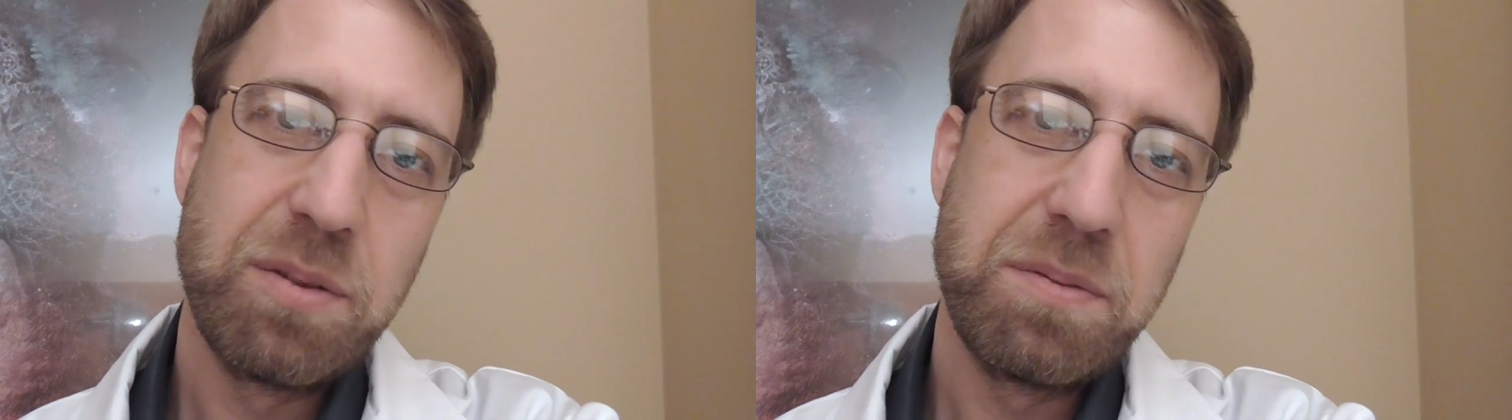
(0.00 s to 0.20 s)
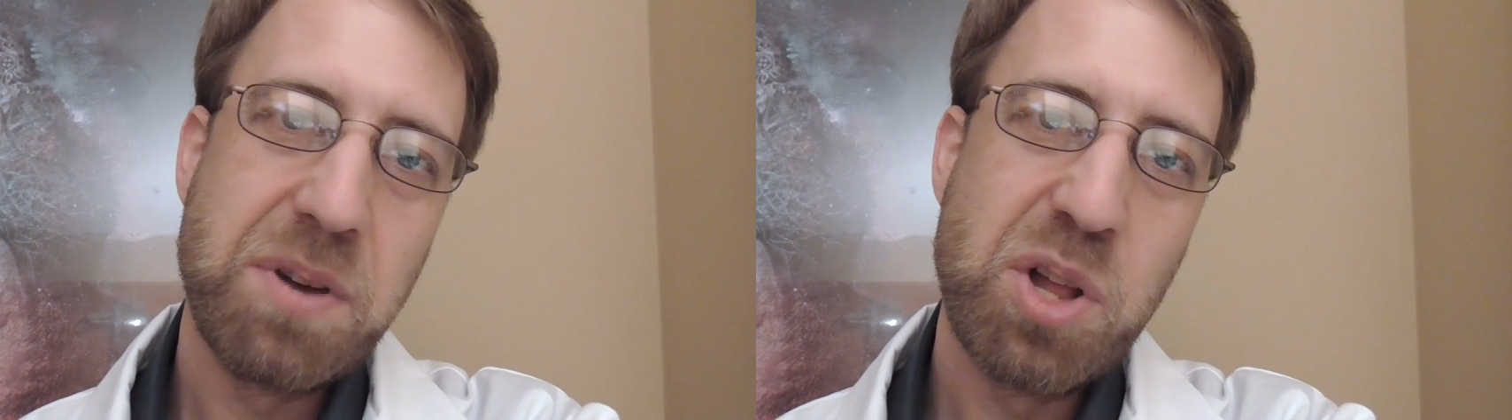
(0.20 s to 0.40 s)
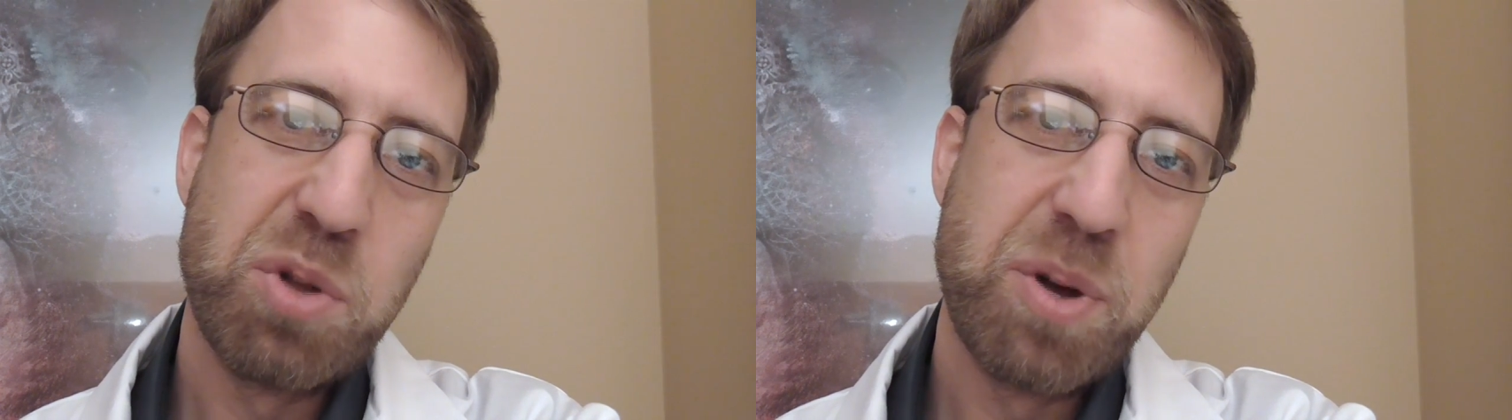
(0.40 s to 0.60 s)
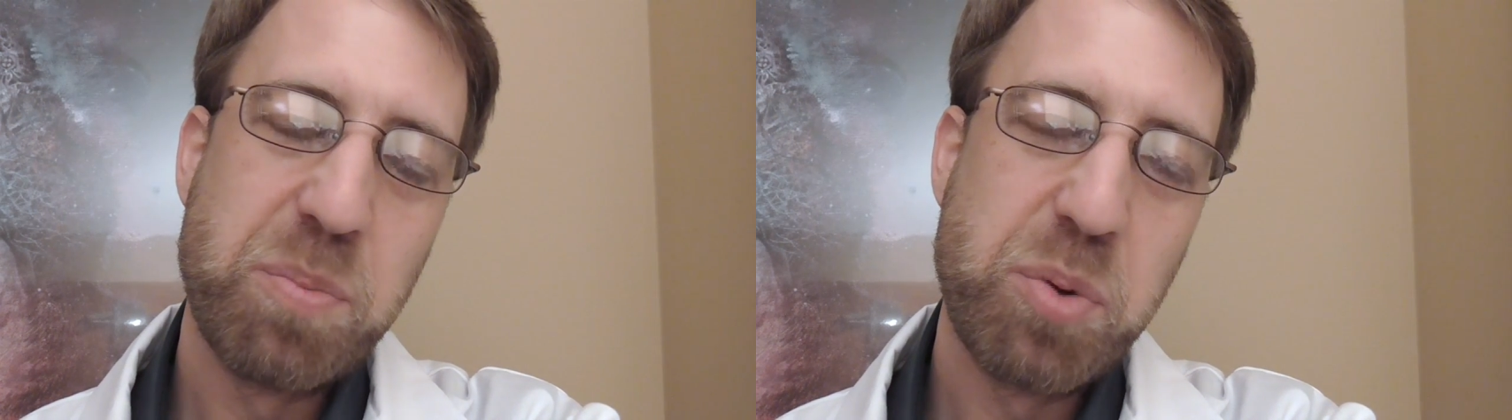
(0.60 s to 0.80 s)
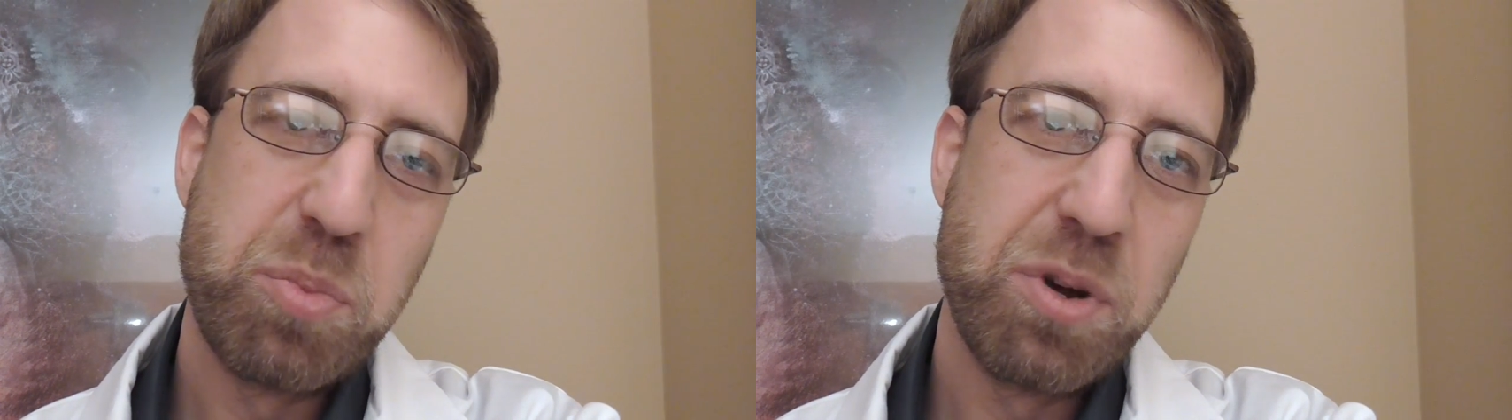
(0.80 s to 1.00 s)
a
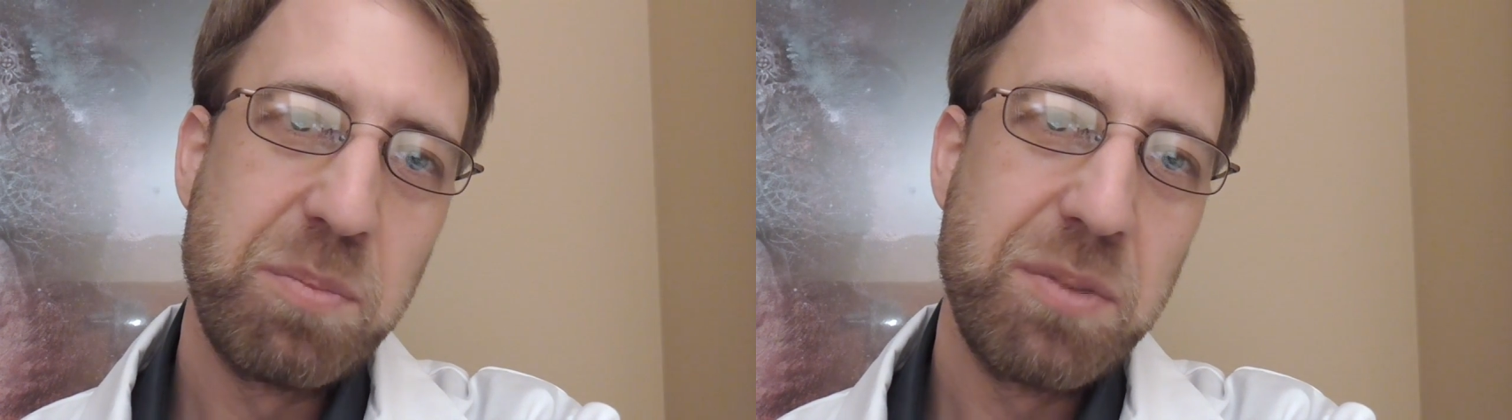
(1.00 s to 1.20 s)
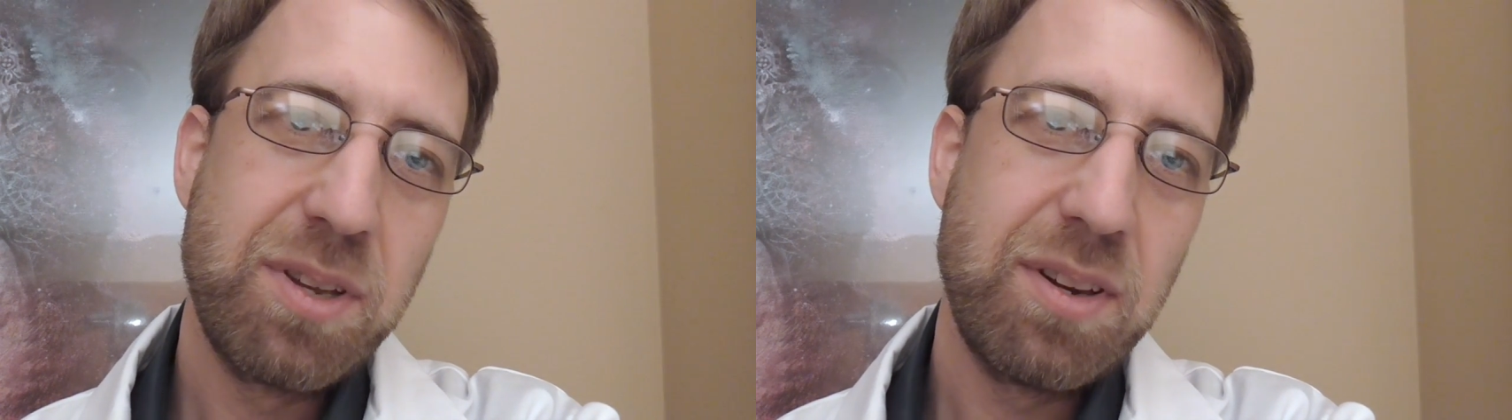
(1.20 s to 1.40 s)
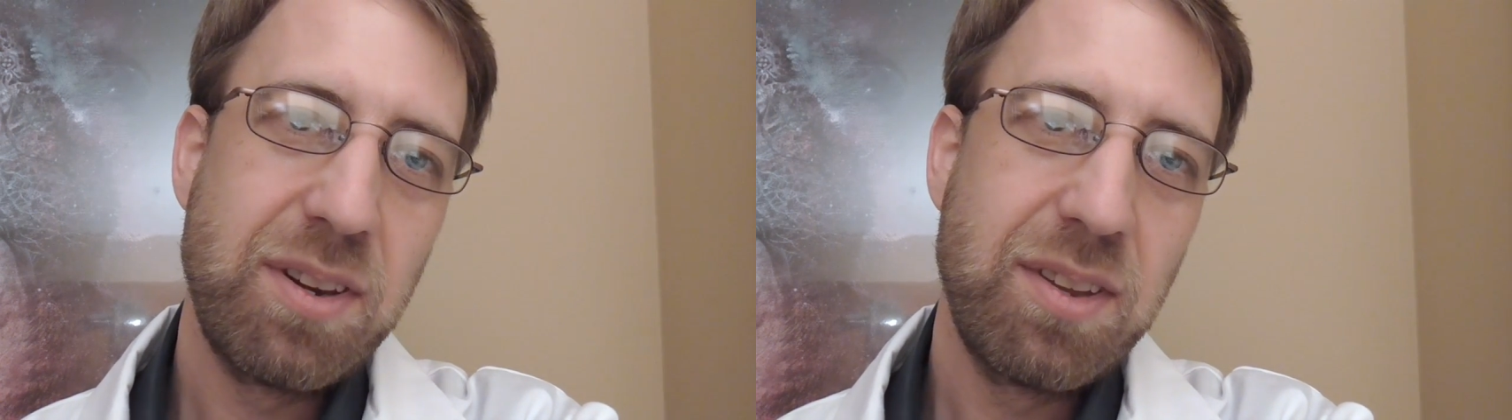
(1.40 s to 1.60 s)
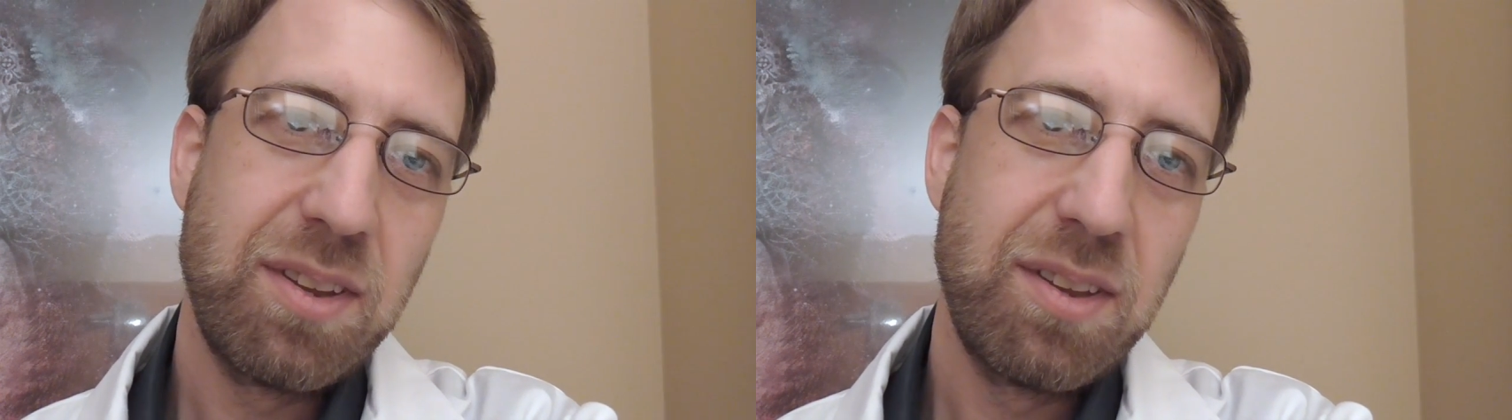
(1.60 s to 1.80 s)
follow-up appointment.